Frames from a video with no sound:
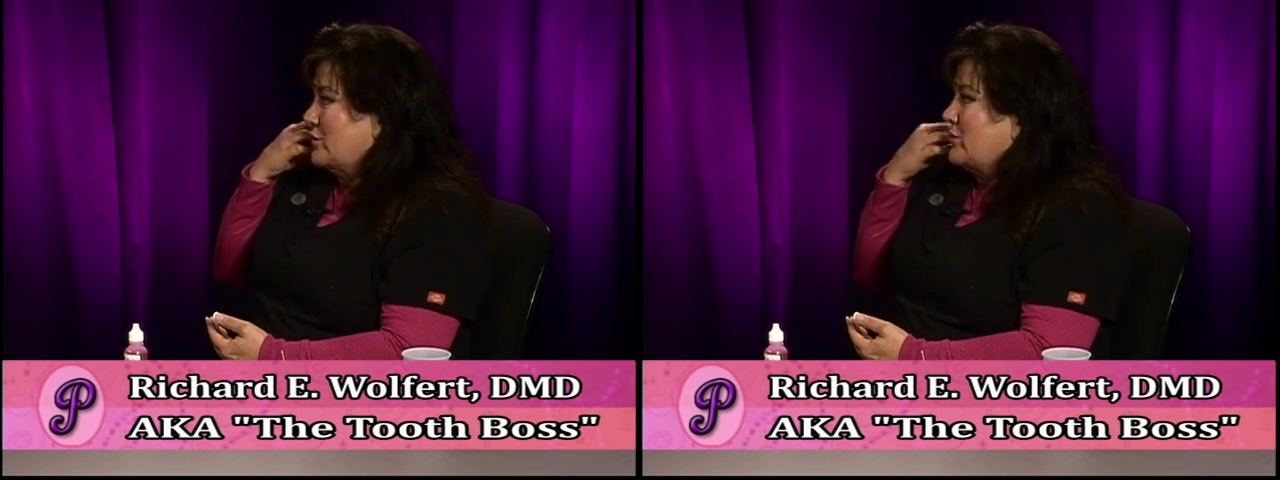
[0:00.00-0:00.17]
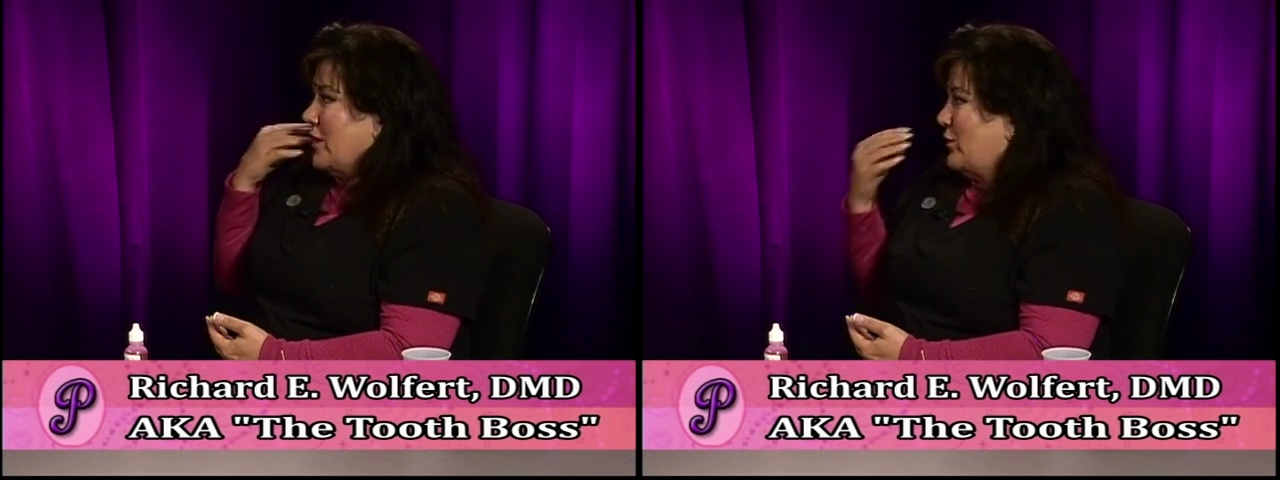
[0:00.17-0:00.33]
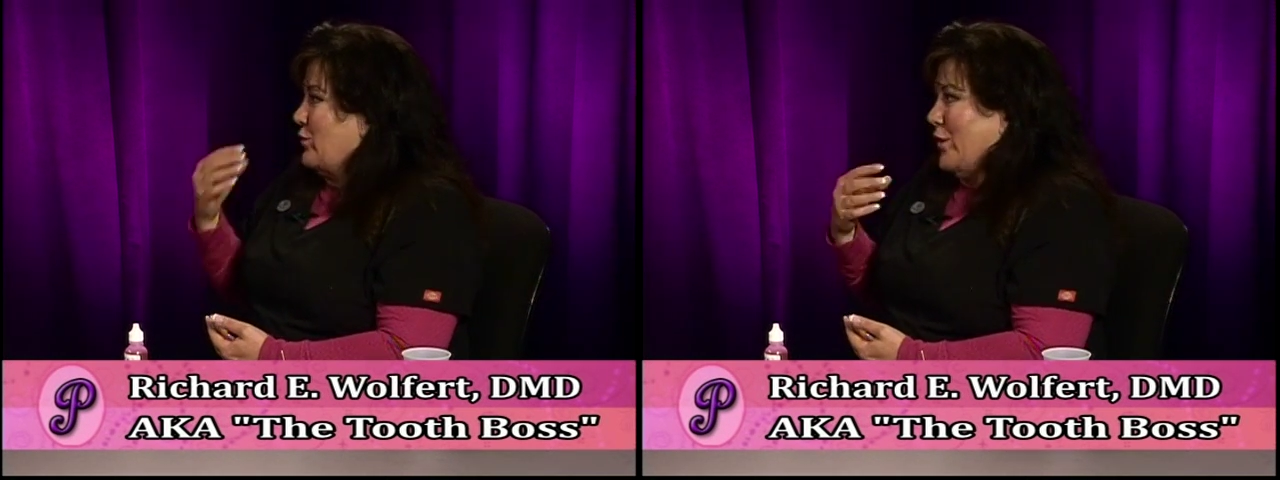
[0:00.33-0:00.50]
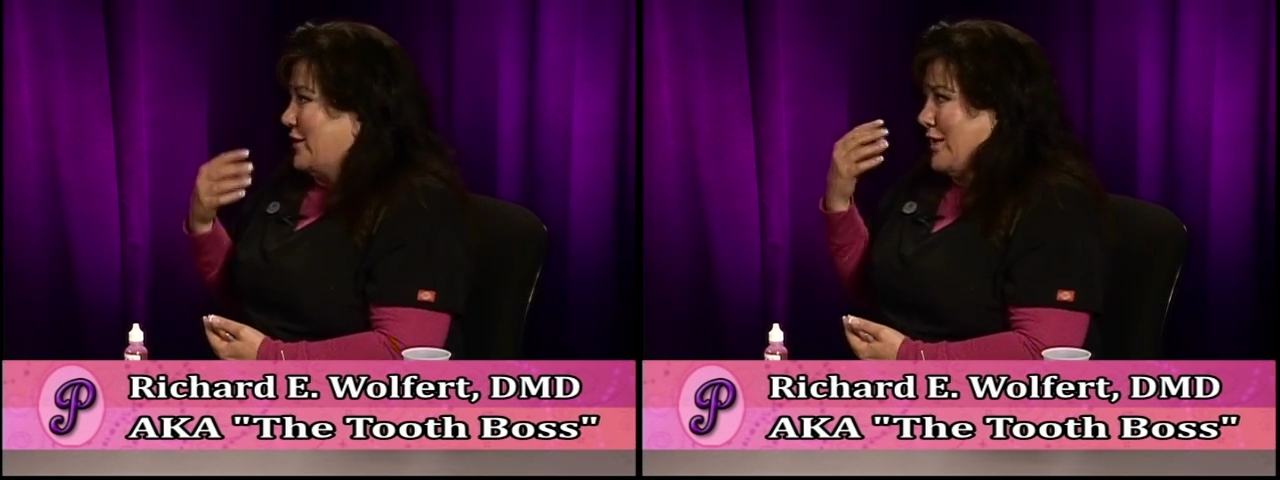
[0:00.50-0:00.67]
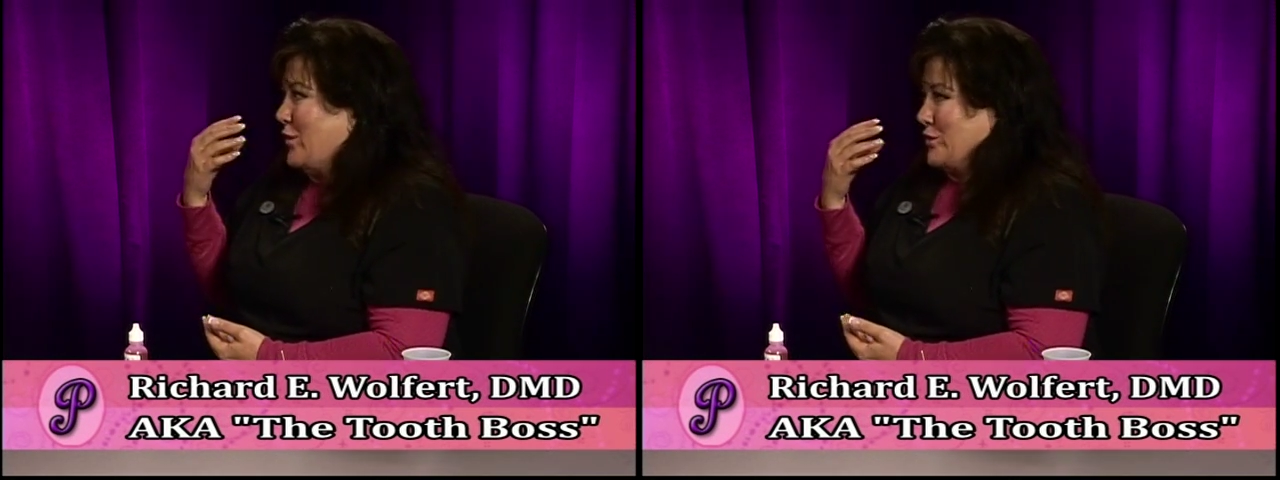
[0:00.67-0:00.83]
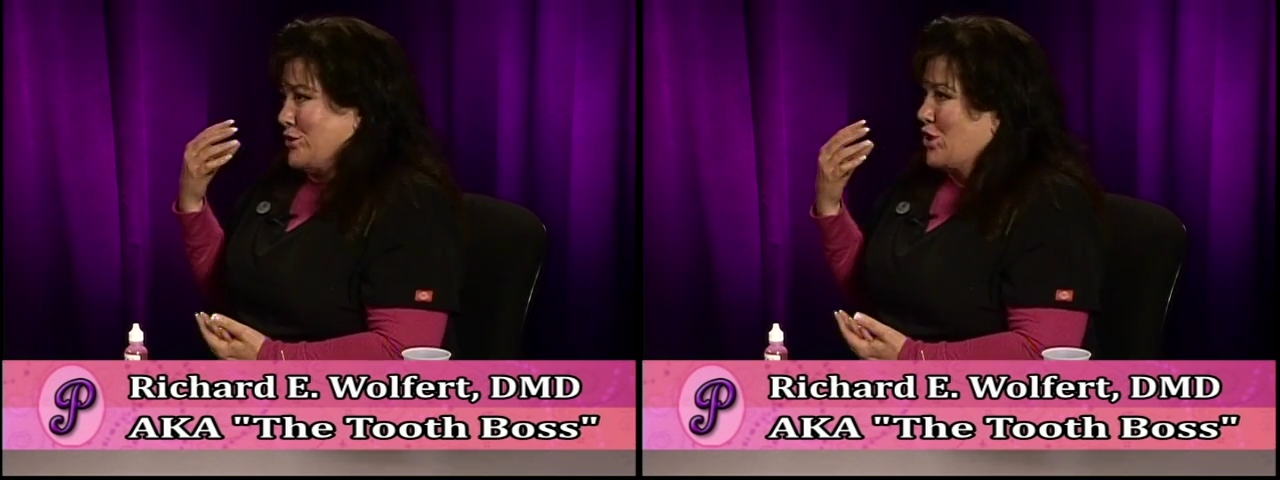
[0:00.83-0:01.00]
what they
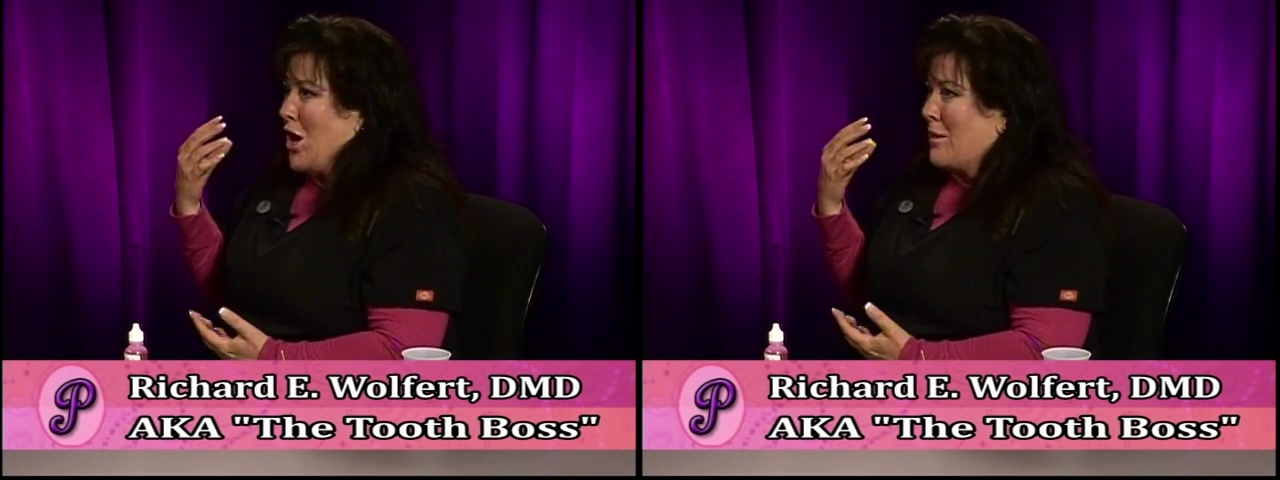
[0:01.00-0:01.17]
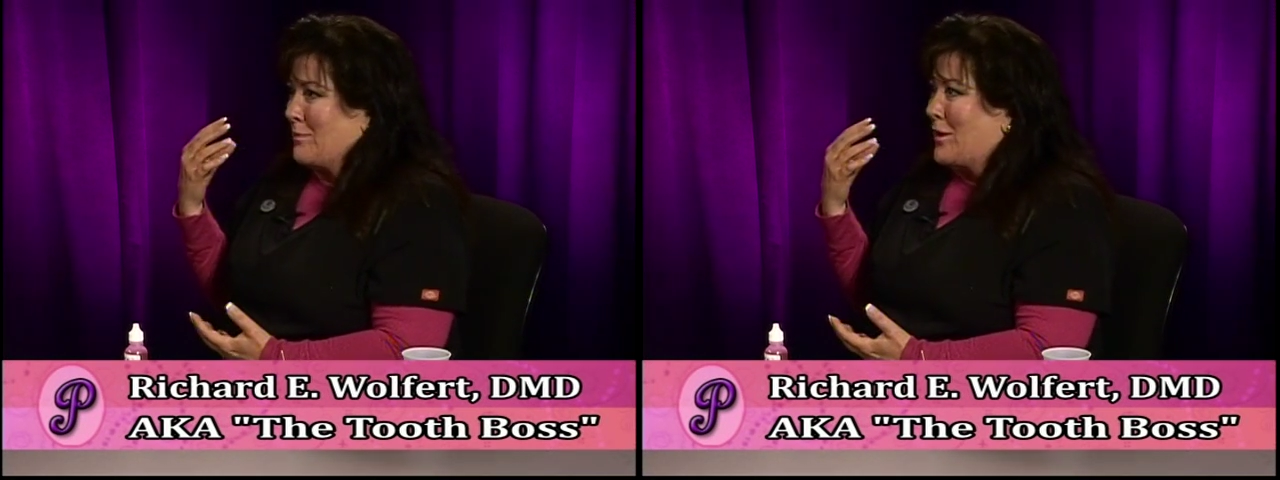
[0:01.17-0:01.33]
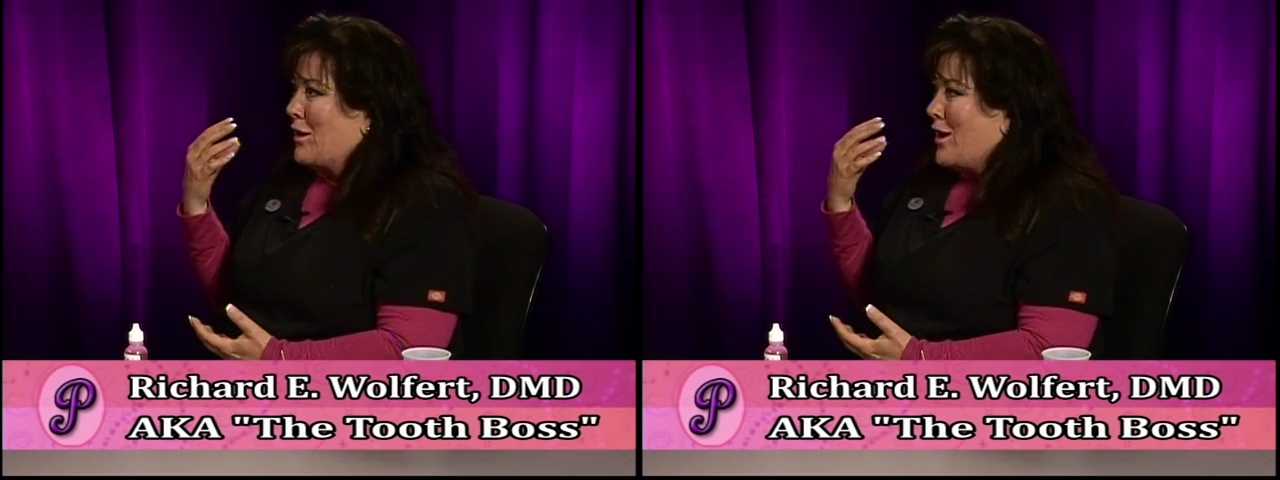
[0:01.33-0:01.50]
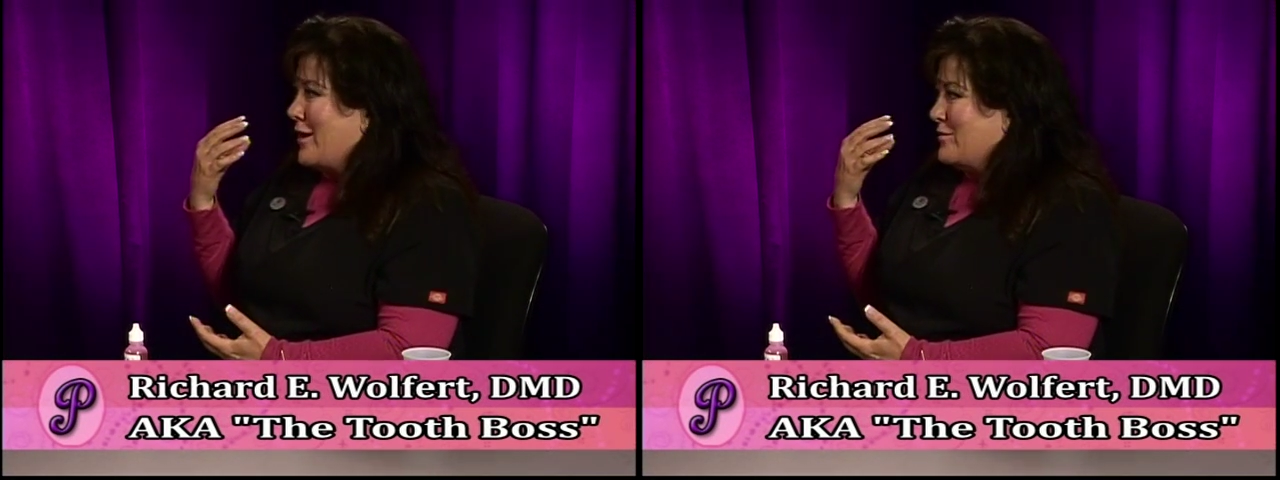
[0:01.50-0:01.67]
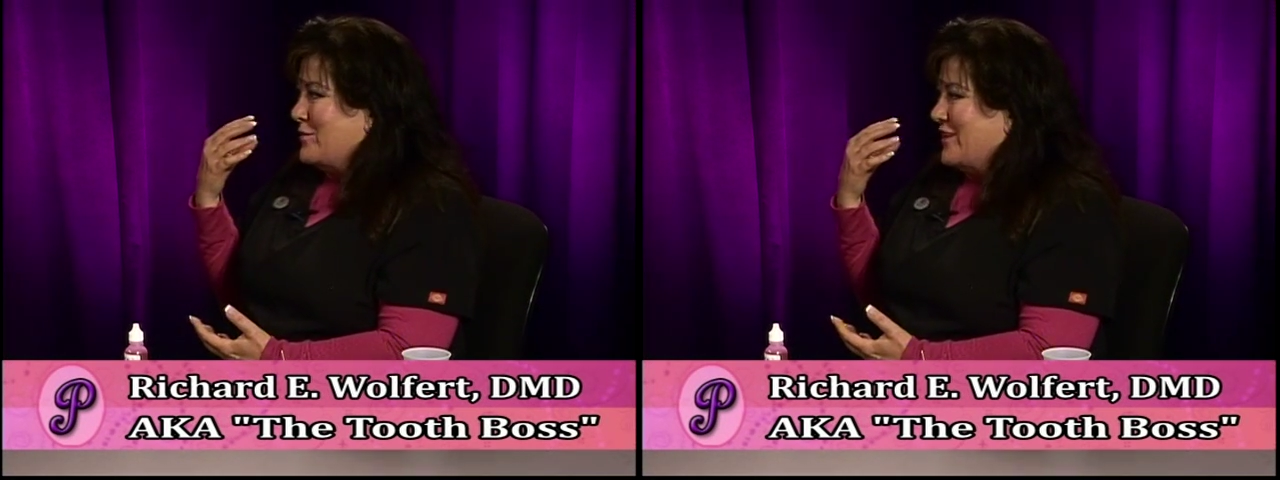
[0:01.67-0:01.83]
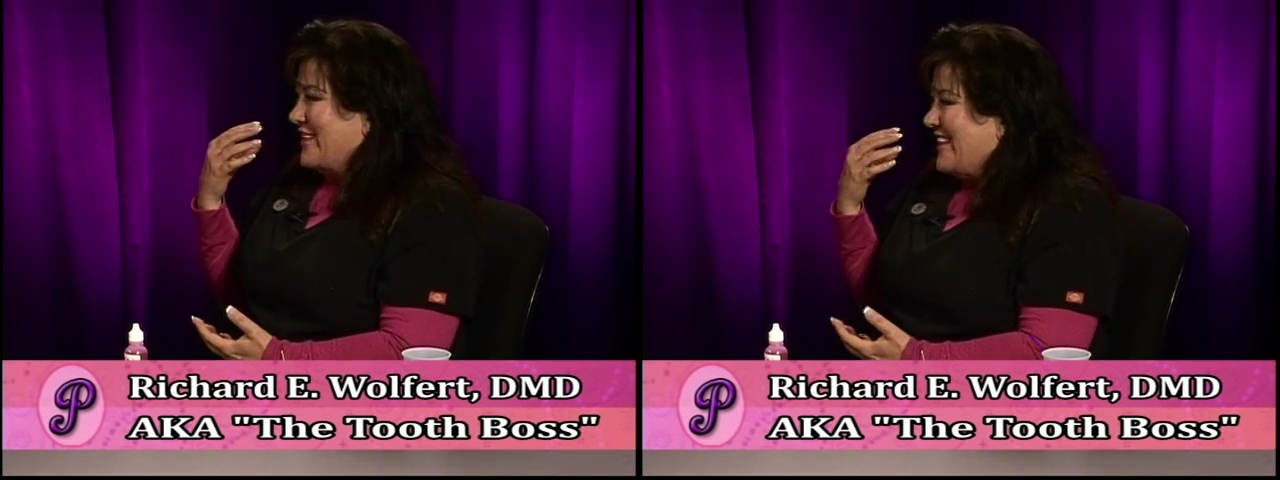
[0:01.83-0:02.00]
were chomping on,
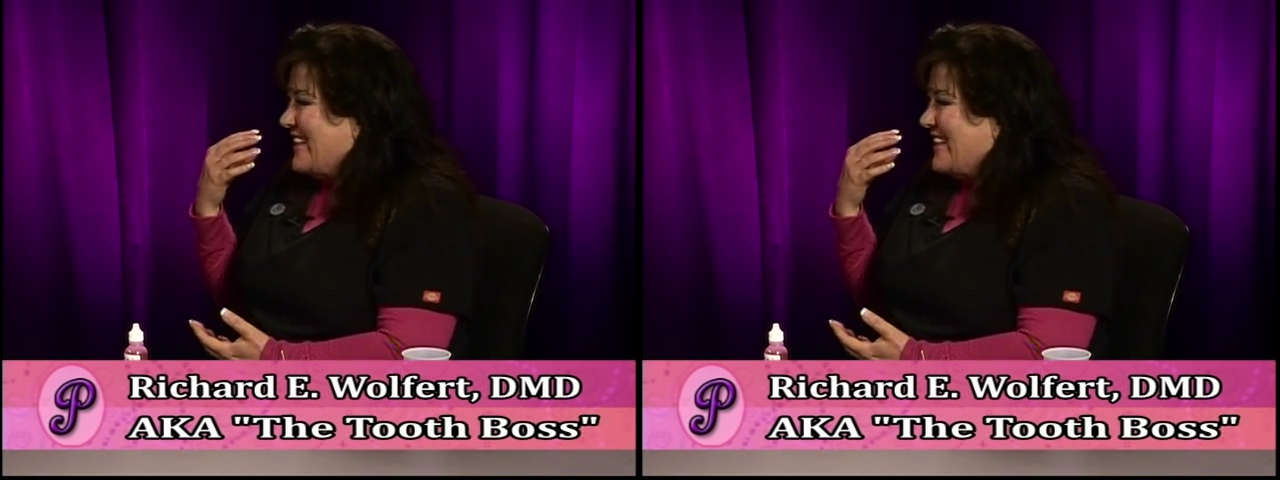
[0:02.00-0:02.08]
but